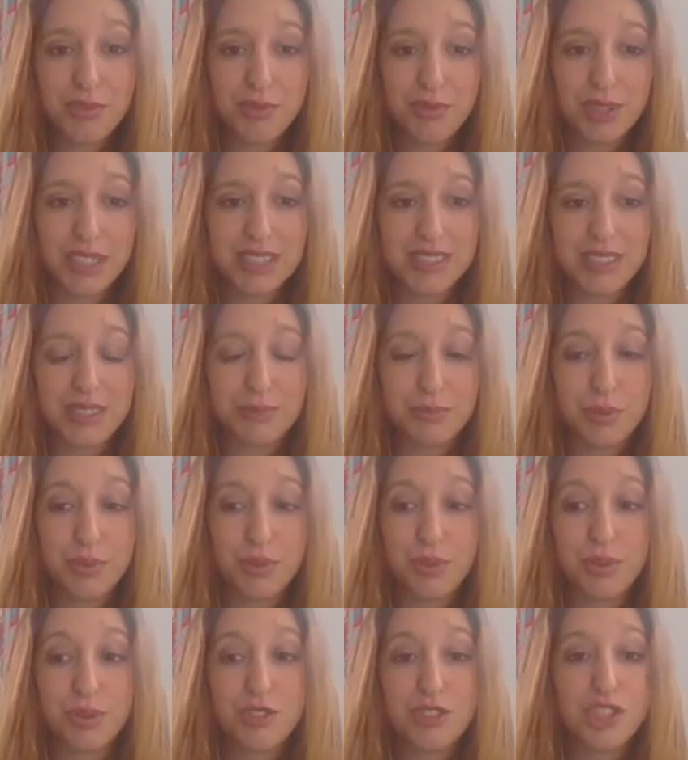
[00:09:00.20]
So, for
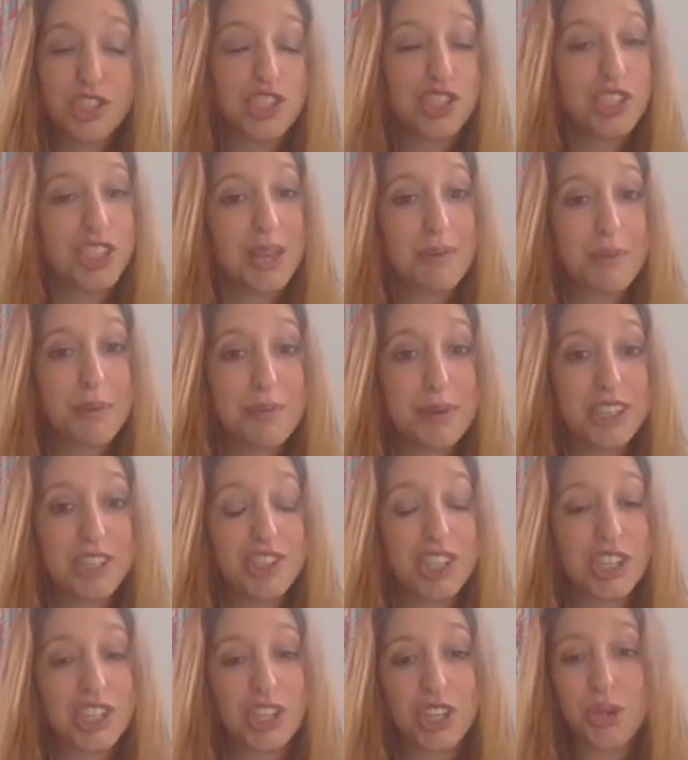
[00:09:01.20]
example, should they be
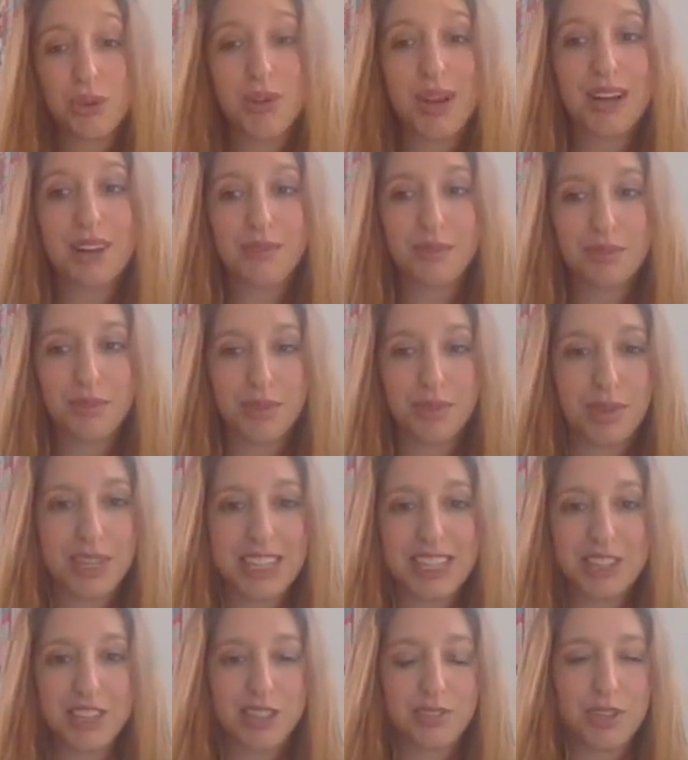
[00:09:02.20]
pitching you out for
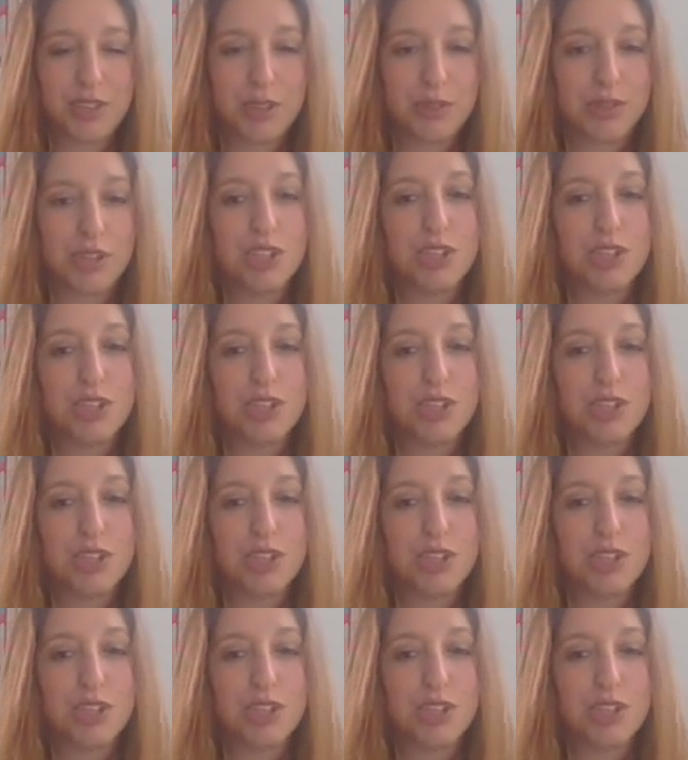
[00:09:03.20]
interviews?